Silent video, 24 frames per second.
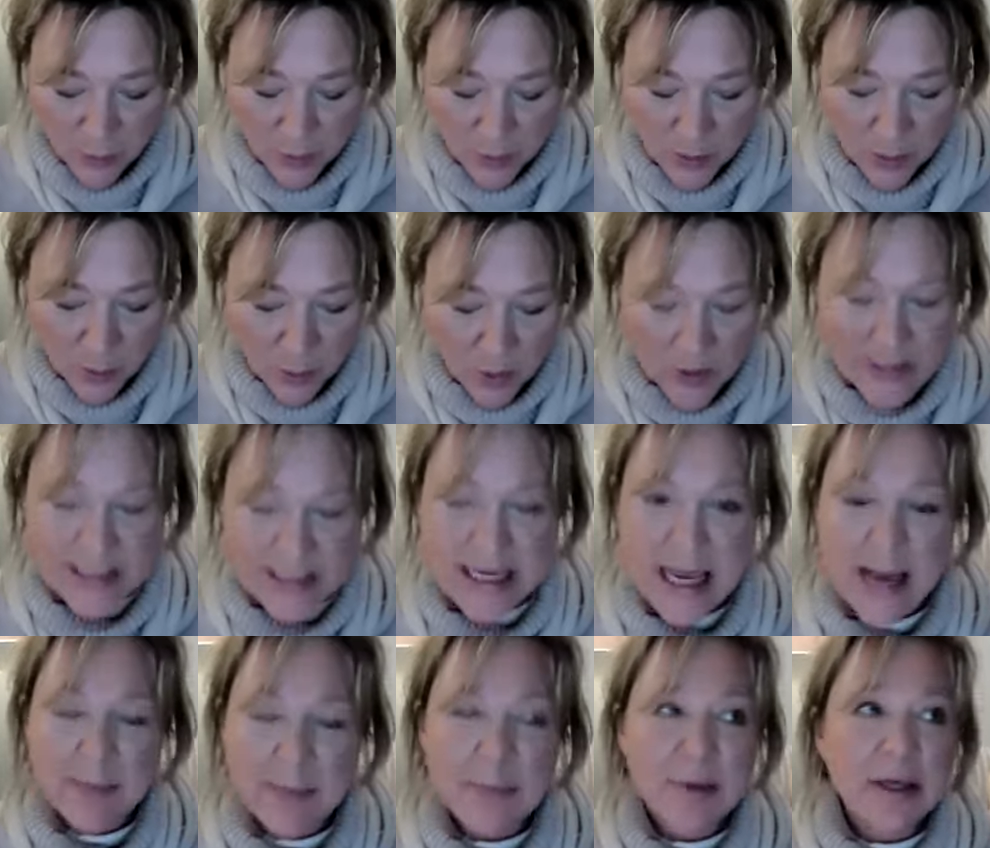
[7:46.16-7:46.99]
what's
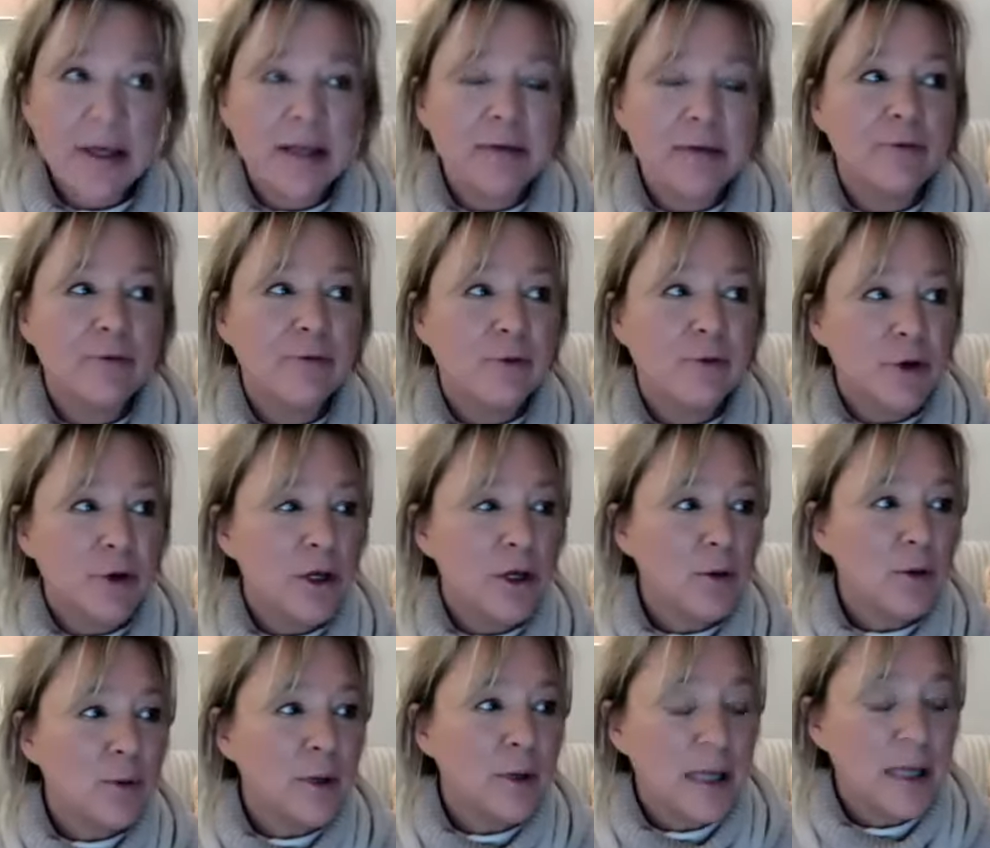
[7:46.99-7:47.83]
happening for
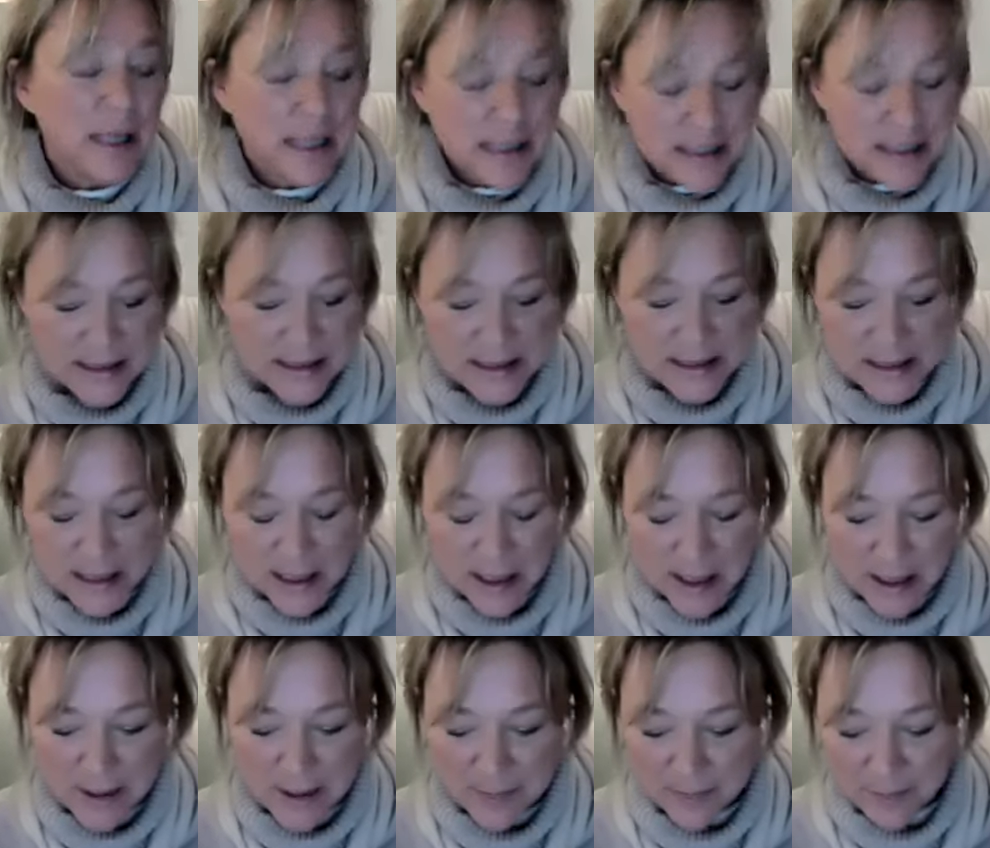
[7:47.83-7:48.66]
you is
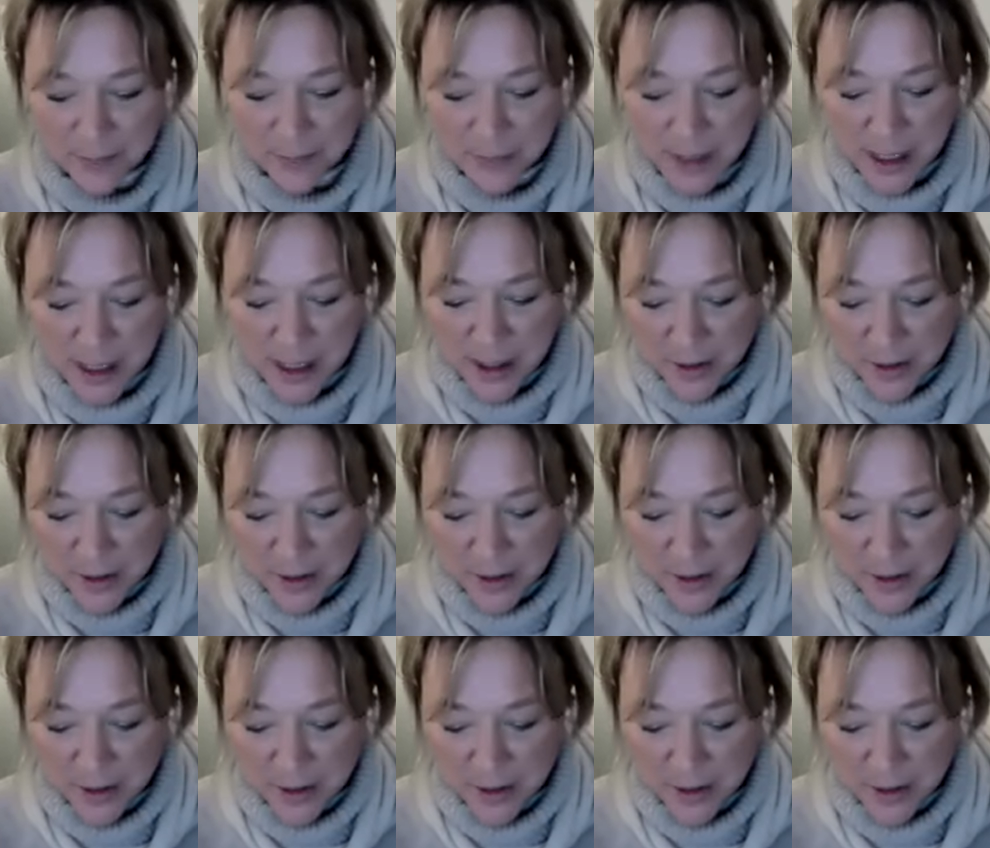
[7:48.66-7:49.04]
um,